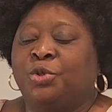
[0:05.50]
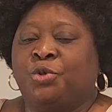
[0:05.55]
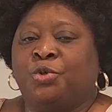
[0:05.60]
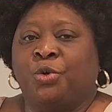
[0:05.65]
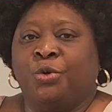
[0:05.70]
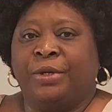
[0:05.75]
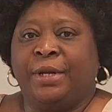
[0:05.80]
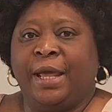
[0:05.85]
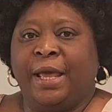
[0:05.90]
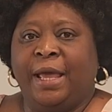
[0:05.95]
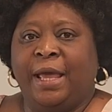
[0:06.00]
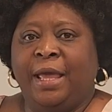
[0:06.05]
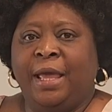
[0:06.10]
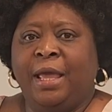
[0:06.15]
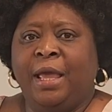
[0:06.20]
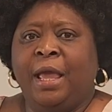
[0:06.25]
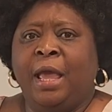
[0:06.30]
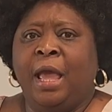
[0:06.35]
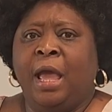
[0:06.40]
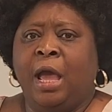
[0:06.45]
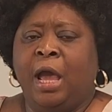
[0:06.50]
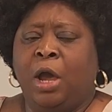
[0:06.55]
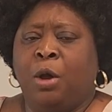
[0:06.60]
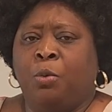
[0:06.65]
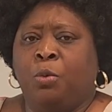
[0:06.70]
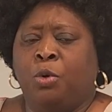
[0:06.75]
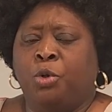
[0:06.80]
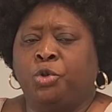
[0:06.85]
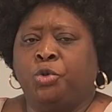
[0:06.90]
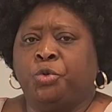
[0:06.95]
Today I
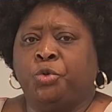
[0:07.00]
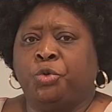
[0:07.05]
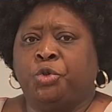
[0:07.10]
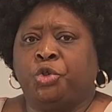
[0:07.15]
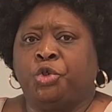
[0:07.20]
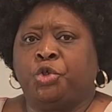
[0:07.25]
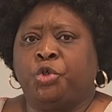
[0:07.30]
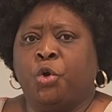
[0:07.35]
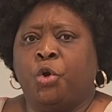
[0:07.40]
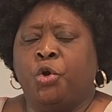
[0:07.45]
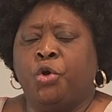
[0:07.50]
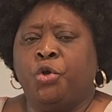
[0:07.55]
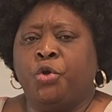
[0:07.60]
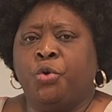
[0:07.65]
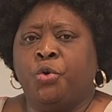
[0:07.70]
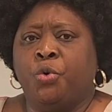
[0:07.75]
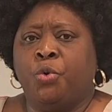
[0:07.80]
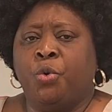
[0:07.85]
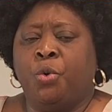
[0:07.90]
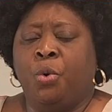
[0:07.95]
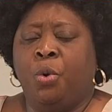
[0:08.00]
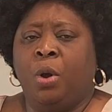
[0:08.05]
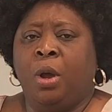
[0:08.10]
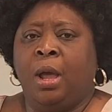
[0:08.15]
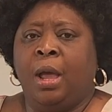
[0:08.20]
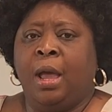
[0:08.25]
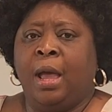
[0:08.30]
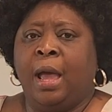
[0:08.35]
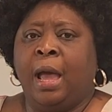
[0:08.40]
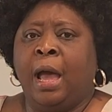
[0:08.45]
want to show you
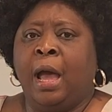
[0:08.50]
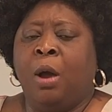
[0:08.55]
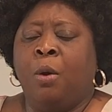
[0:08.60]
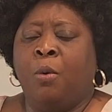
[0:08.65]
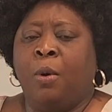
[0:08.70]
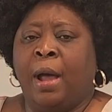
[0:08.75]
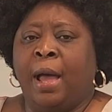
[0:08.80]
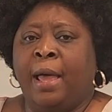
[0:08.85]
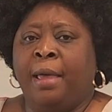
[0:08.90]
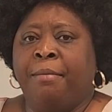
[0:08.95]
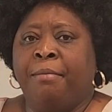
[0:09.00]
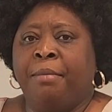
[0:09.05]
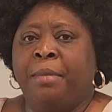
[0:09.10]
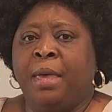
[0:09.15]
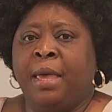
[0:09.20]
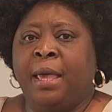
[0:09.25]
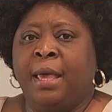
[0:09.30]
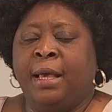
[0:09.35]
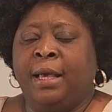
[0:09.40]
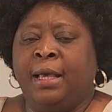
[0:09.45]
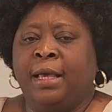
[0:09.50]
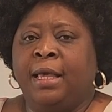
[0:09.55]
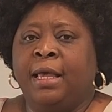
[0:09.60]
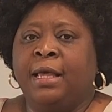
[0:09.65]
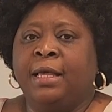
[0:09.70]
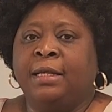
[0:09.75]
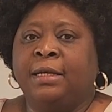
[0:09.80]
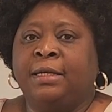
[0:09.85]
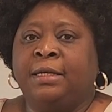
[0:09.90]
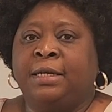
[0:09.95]
how I make
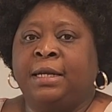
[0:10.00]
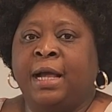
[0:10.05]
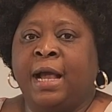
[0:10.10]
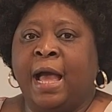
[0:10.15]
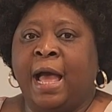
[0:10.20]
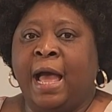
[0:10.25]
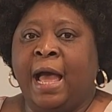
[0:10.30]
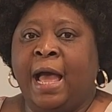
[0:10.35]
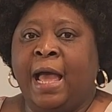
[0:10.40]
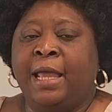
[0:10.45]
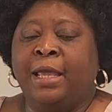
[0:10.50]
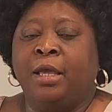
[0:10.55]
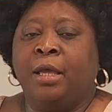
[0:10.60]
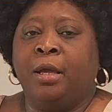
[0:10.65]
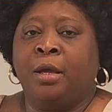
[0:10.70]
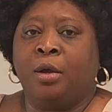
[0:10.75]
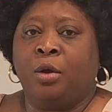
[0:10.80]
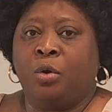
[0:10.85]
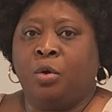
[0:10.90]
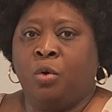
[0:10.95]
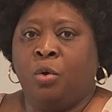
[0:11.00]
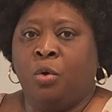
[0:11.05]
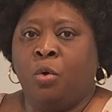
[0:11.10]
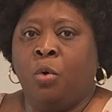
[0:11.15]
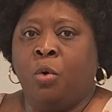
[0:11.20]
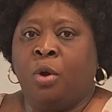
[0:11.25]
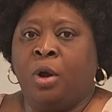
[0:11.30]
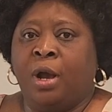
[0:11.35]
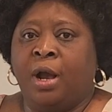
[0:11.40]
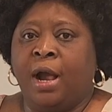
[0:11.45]
dry
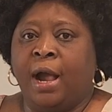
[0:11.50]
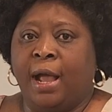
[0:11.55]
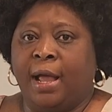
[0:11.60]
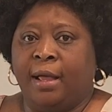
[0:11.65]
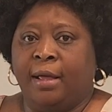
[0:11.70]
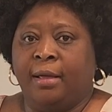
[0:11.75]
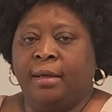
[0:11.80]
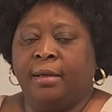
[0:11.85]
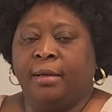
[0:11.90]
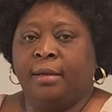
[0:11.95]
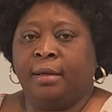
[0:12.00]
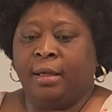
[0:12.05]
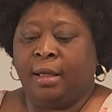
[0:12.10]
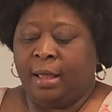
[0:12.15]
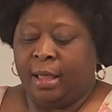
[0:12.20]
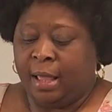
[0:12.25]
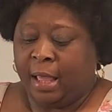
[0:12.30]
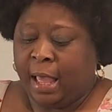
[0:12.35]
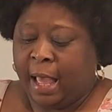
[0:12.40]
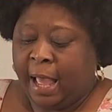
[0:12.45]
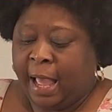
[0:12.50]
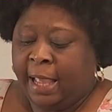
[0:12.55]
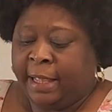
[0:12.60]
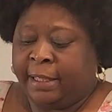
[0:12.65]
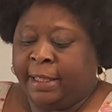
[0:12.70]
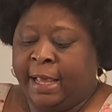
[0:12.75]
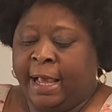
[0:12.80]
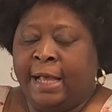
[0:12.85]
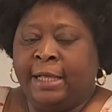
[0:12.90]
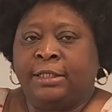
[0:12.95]
okra. I
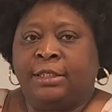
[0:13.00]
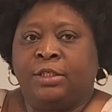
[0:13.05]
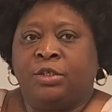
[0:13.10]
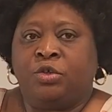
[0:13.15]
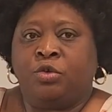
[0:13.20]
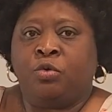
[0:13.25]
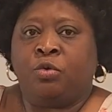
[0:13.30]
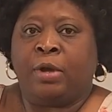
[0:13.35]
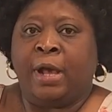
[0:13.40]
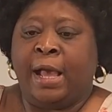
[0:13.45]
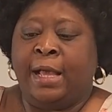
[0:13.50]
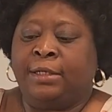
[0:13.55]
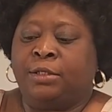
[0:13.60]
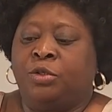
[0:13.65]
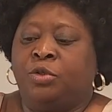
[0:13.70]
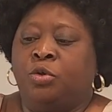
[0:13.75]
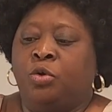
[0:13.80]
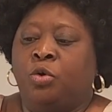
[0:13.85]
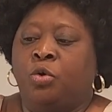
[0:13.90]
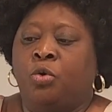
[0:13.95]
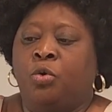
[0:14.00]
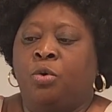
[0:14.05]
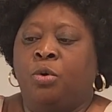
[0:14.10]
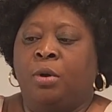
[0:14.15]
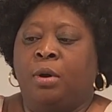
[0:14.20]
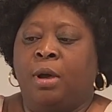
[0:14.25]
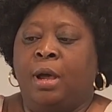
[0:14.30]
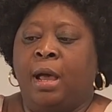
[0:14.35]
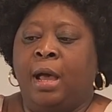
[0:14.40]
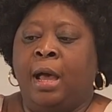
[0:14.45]
guess you guys know
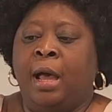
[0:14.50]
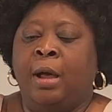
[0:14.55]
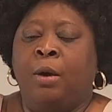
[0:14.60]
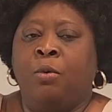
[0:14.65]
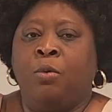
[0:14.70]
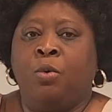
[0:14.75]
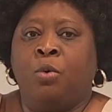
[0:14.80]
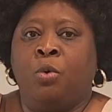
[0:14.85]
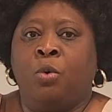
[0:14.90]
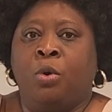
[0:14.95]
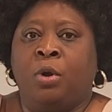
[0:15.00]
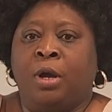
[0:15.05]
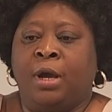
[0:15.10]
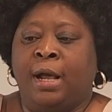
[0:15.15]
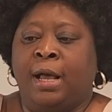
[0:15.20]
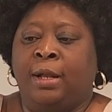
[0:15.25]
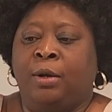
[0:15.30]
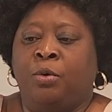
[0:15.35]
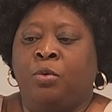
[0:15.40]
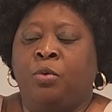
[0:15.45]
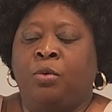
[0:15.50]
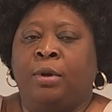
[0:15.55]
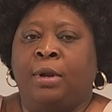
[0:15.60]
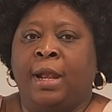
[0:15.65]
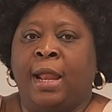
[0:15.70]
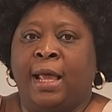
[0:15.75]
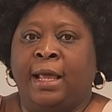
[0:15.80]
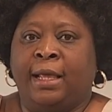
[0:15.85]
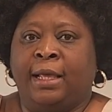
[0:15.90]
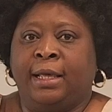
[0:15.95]
how okra look
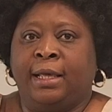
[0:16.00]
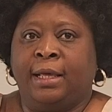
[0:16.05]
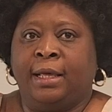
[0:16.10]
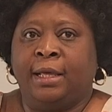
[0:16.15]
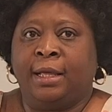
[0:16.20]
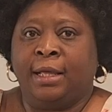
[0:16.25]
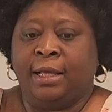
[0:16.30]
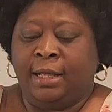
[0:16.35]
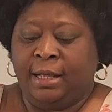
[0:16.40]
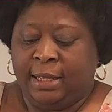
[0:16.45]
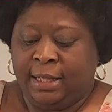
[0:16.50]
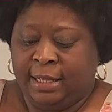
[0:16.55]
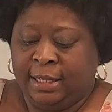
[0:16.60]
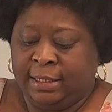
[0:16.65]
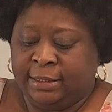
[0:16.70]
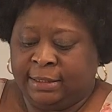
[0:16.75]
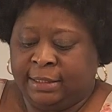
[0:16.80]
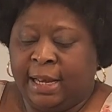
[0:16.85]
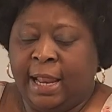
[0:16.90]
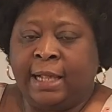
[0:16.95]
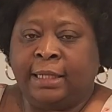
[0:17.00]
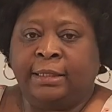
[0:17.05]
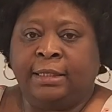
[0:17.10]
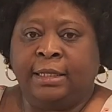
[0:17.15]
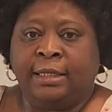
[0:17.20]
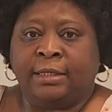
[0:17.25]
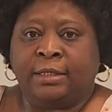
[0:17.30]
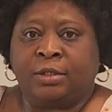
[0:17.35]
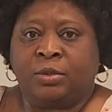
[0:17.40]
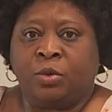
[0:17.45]
like. It's like
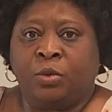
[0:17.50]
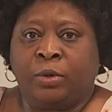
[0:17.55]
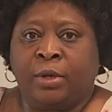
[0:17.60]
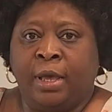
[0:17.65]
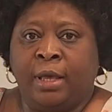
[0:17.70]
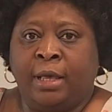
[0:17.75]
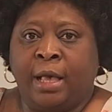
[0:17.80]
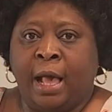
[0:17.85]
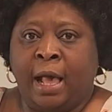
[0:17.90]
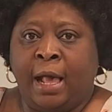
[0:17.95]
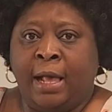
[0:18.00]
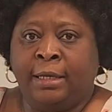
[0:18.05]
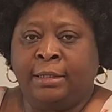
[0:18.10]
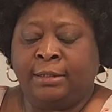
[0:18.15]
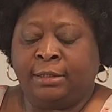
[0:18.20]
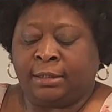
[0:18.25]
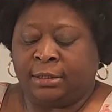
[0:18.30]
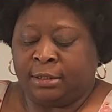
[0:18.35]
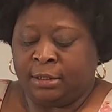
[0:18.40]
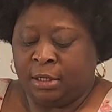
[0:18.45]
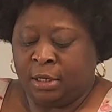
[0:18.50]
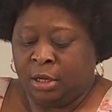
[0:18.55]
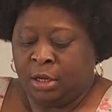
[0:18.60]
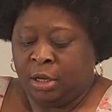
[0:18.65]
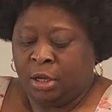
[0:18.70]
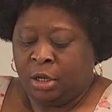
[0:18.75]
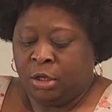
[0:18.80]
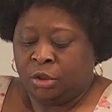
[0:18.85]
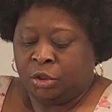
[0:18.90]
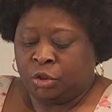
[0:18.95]
this, okay guys?
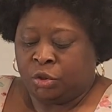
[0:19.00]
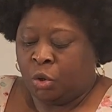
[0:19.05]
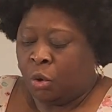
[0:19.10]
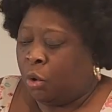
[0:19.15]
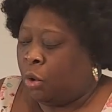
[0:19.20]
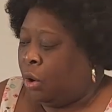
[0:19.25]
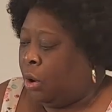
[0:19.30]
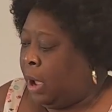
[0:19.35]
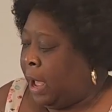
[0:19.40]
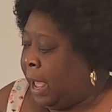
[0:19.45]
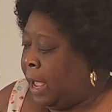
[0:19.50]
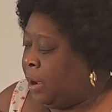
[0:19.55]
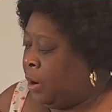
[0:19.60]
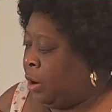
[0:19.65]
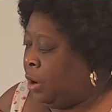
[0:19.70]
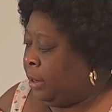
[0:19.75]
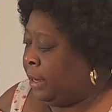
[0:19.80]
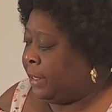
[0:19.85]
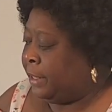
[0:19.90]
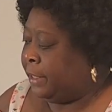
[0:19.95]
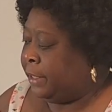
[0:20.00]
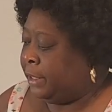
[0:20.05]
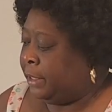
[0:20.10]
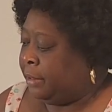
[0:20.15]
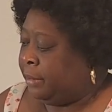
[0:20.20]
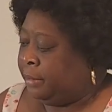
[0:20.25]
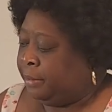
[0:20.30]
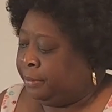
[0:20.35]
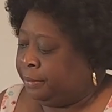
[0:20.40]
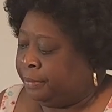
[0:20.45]
So I
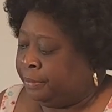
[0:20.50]
already